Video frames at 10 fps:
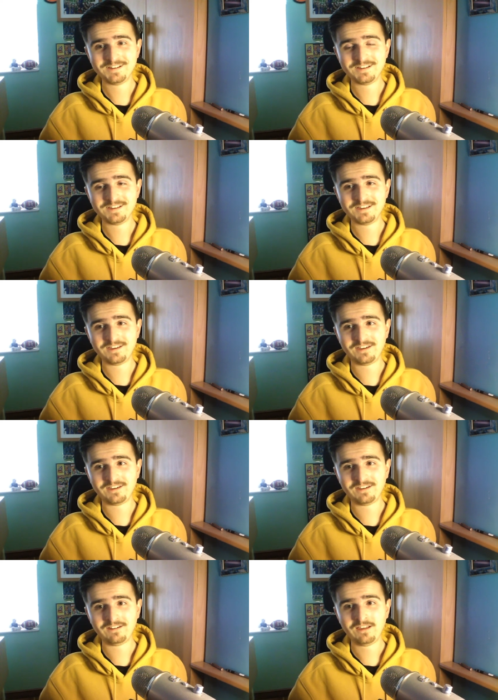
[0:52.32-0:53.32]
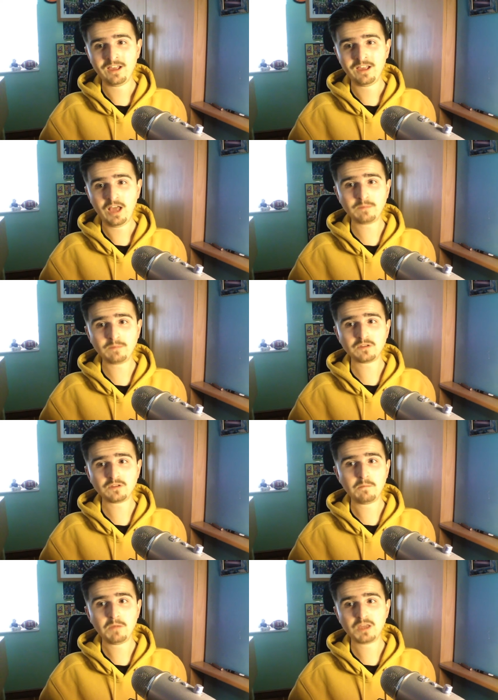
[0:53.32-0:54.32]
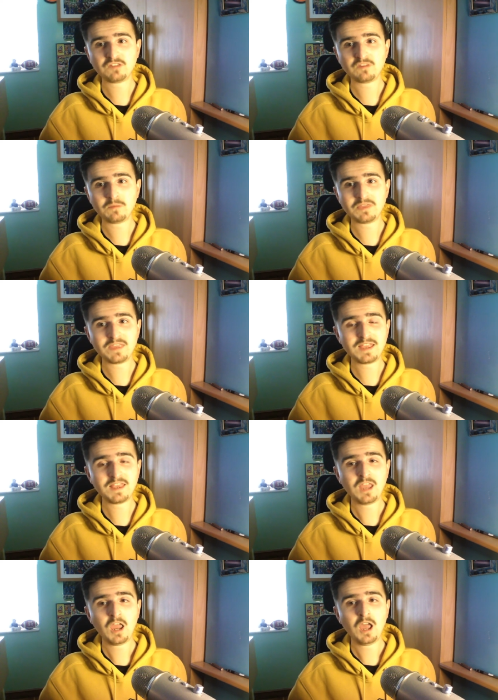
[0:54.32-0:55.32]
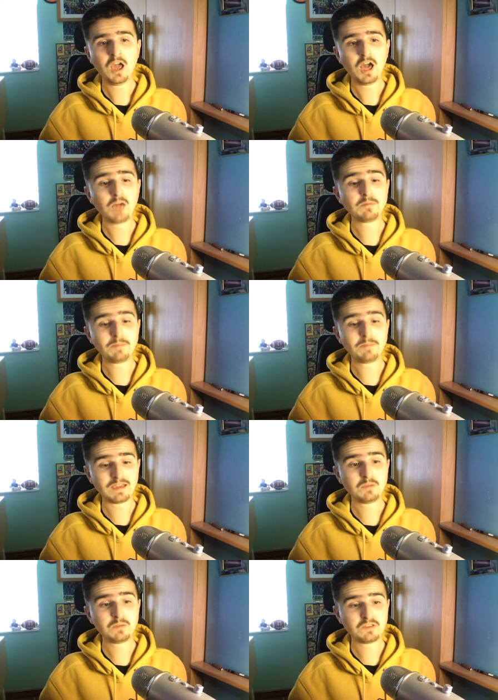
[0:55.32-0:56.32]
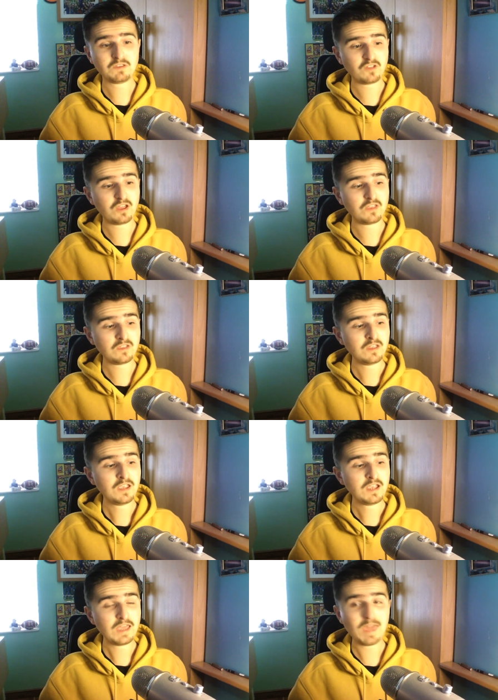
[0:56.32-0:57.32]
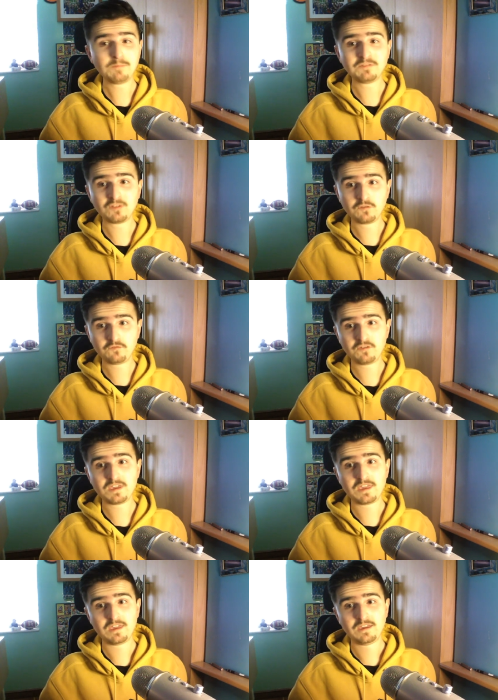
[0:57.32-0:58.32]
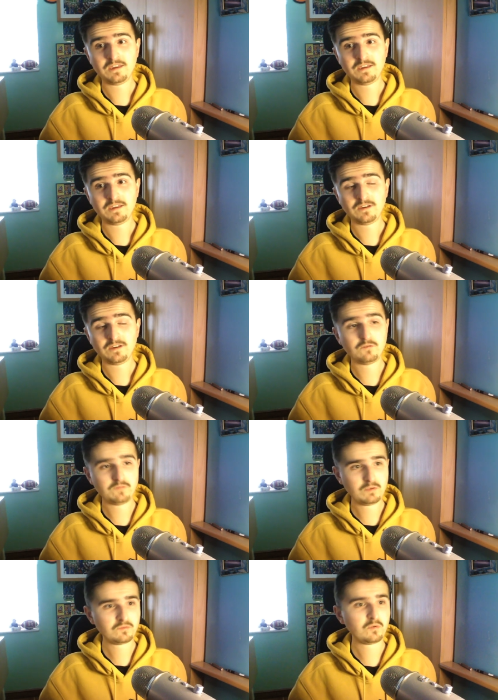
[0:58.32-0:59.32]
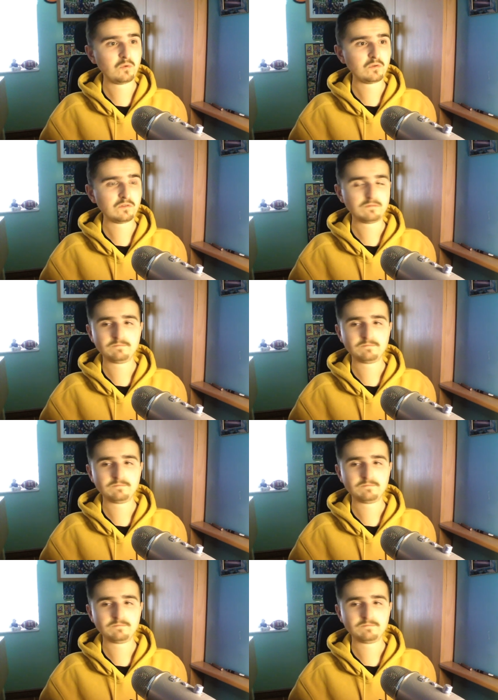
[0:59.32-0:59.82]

I'm just going to go and murder someone, then I'll be back and we can start episode 3 of Real Talk.